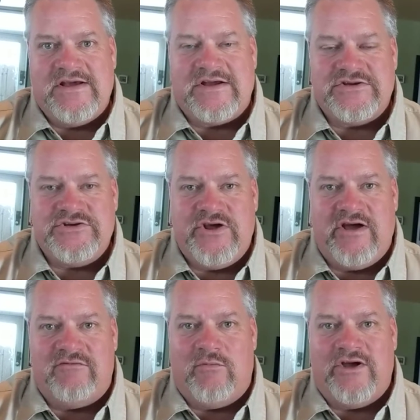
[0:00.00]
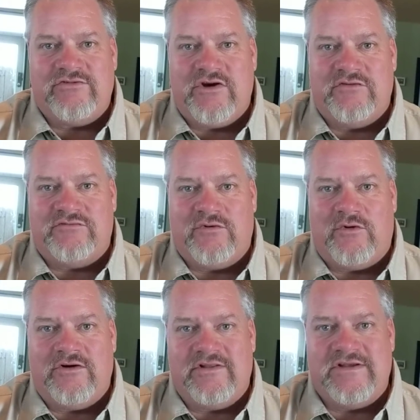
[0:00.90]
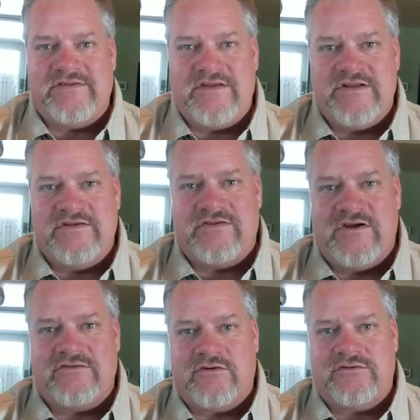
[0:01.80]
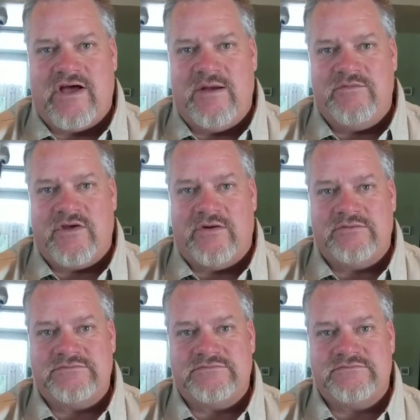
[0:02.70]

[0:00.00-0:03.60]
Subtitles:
Because you have Western Florida that's in the central time zone,